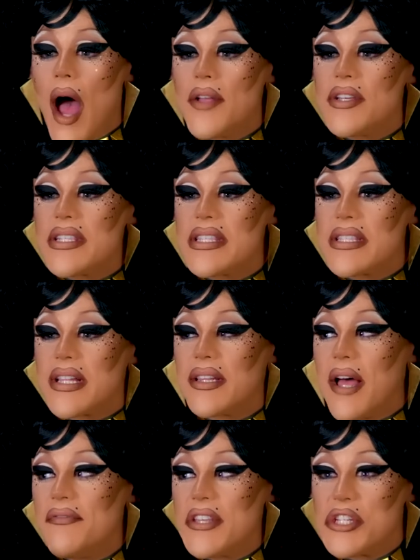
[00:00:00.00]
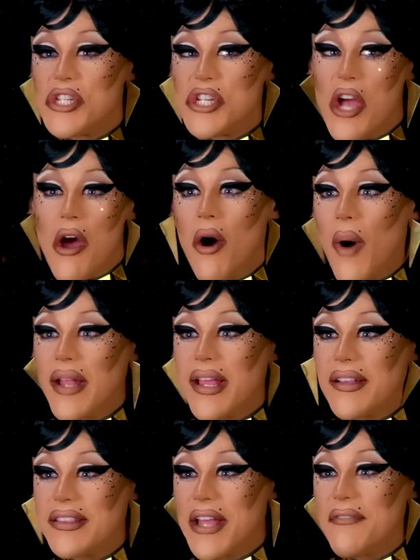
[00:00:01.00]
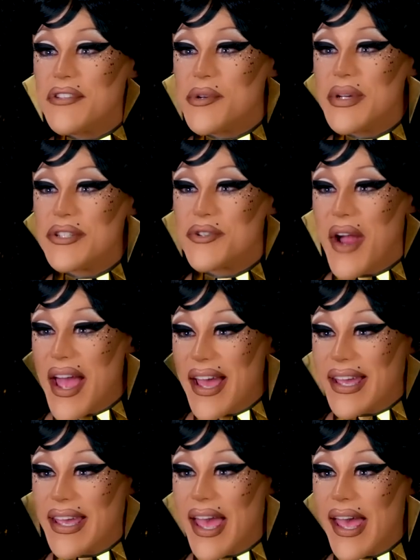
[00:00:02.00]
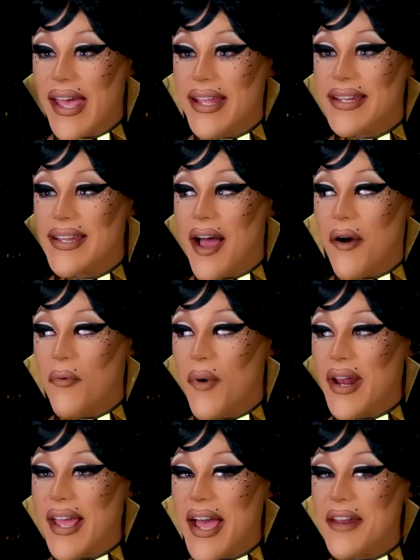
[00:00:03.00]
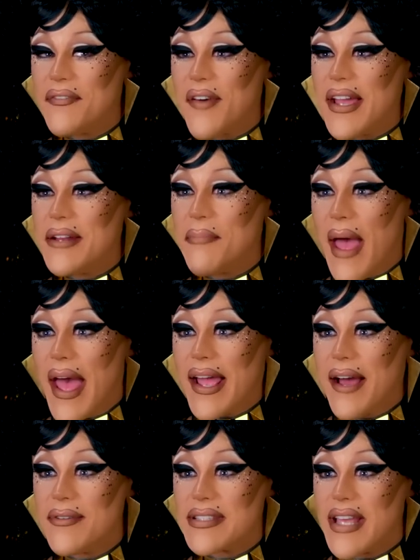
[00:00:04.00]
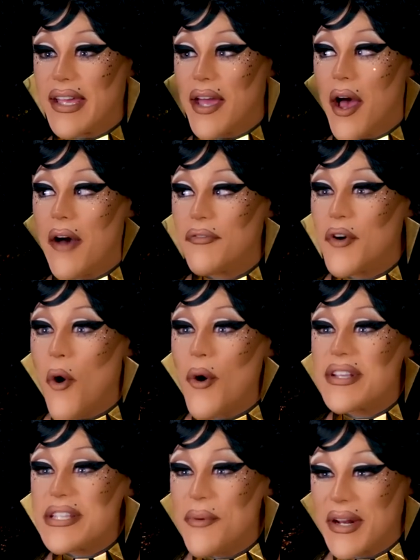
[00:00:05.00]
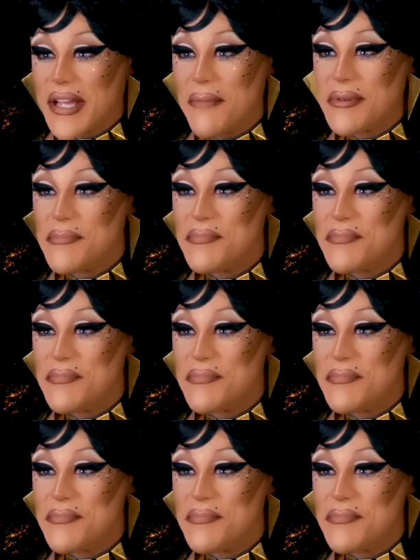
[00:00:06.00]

I just love this show. I love doing drag, and when I got invited back, I was like, of course I want to come